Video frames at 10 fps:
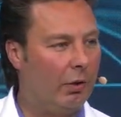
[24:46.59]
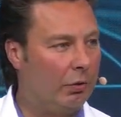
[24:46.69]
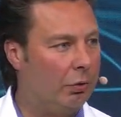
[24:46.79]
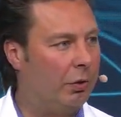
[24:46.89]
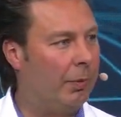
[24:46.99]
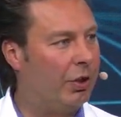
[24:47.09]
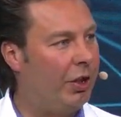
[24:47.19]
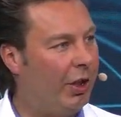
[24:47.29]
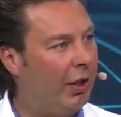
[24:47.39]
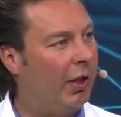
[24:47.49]
to the
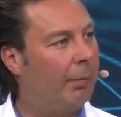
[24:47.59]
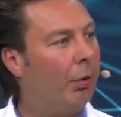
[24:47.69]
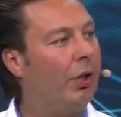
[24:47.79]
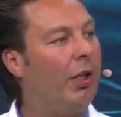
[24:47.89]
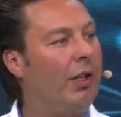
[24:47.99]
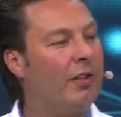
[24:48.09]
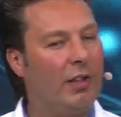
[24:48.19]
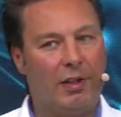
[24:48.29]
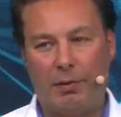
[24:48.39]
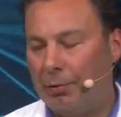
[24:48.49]
machine and put it
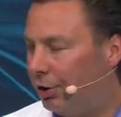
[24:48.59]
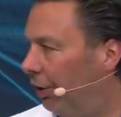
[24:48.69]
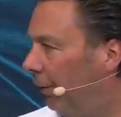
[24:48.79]
inside the machine.